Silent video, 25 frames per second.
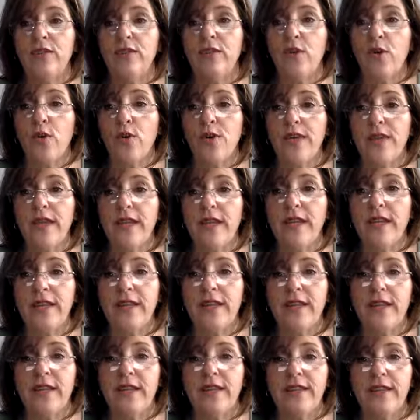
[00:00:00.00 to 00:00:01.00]
for they
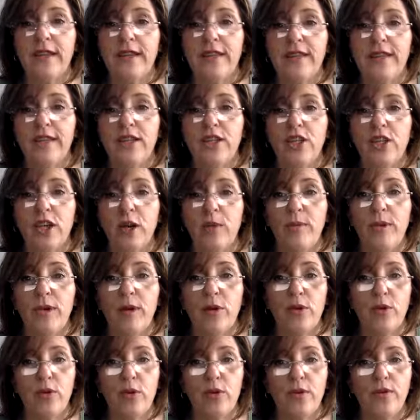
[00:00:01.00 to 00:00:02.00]
think that they shall be
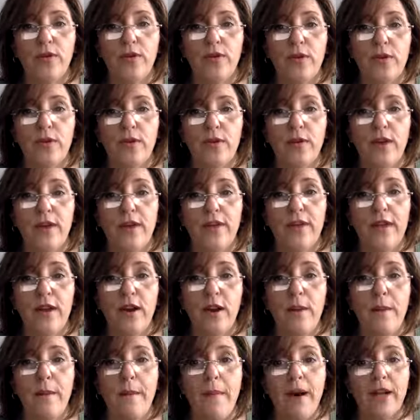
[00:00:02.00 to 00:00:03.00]
heard for
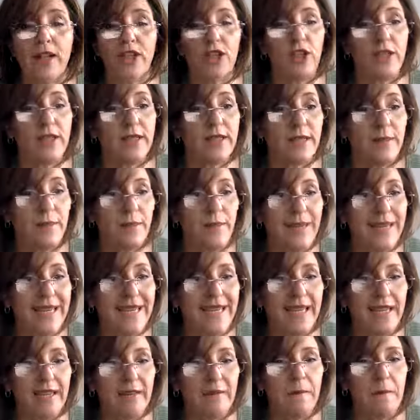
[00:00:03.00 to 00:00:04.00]
their much
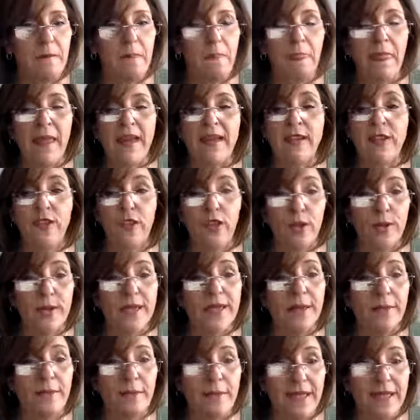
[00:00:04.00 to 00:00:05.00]
speaking. Do you know
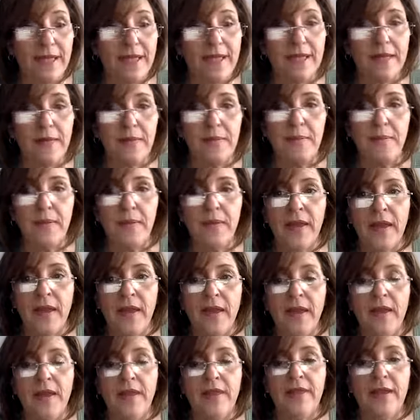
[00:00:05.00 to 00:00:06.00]
what that means?
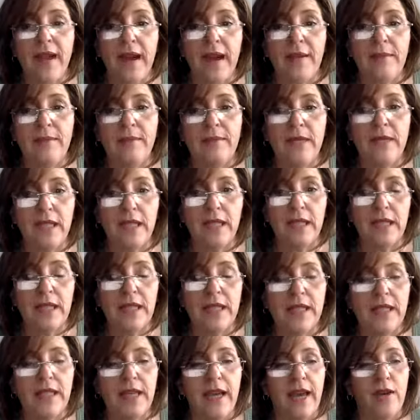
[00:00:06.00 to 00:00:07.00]
That
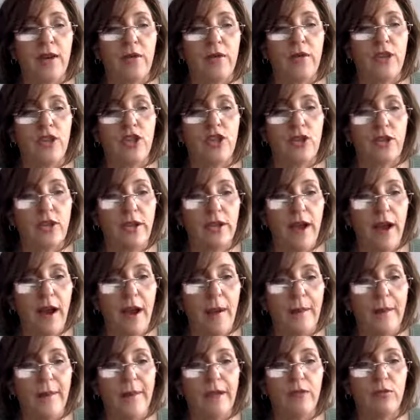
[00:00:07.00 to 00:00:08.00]
means that we should
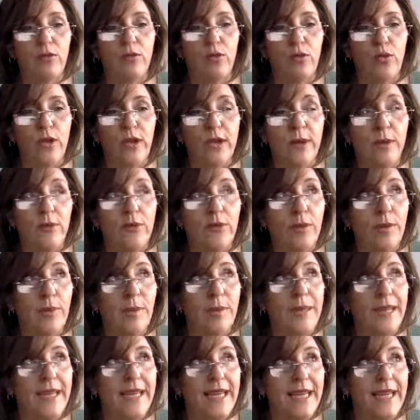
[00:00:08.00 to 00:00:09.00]
not be re-
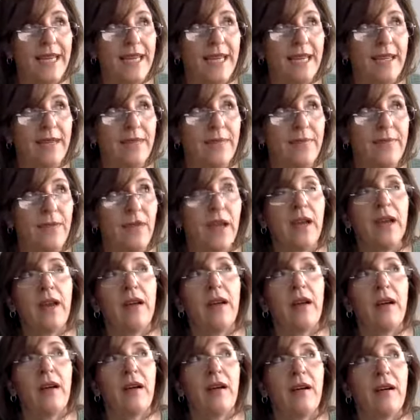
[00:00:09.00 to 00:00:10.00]
repeating.
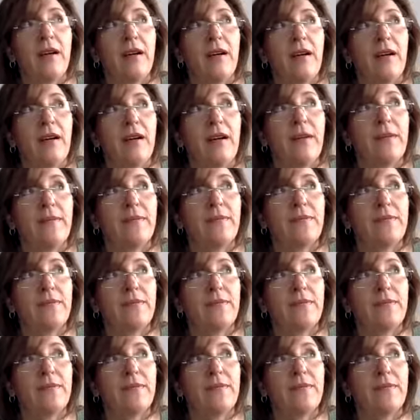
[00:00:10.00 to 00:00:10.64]
Uh,